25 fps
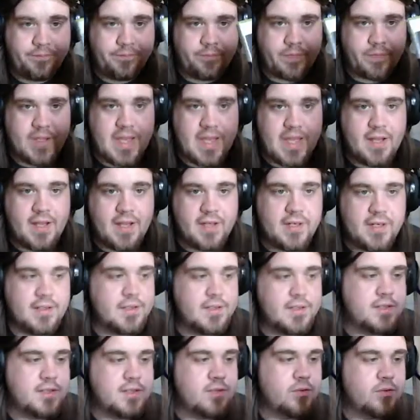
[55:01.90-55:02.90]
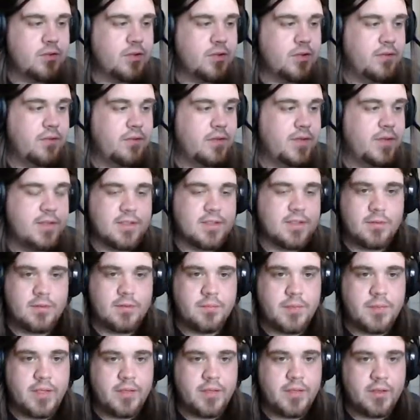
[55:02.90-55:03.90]
yeah, I like the story with this one
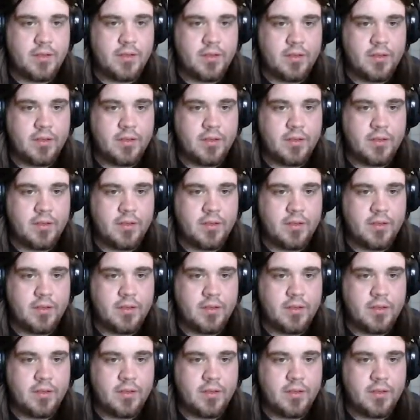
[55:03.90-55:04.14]
better,